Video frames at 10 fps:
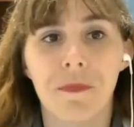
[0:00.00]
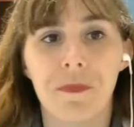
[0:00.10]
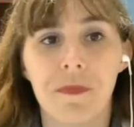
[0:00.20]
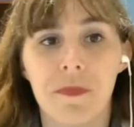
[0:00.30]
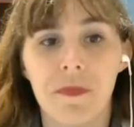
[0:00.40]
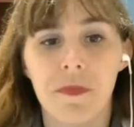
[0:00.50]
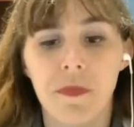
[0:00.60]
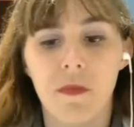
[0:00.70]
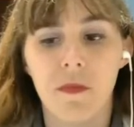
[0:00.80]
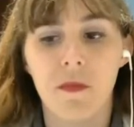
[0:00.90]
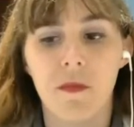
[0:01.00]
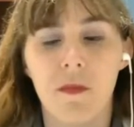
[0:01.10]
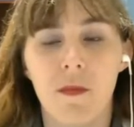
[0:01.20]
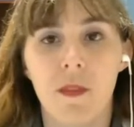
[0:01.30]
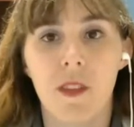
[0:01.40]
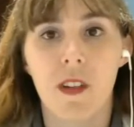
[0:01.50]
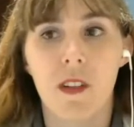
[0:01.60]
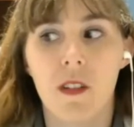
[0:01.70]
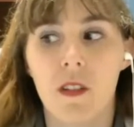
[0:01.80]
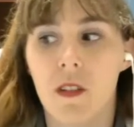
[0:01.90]

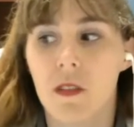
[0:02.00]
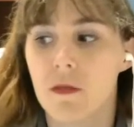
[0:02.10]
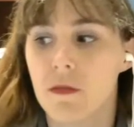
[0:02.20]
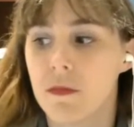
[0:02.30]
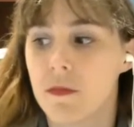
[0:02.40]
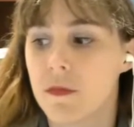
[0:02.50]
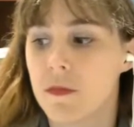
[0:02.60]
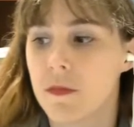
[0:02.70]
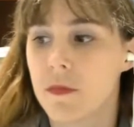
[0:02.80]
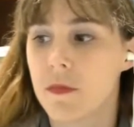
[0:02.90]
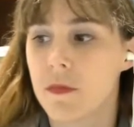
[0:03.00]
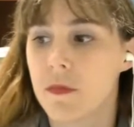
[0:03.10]
(silence)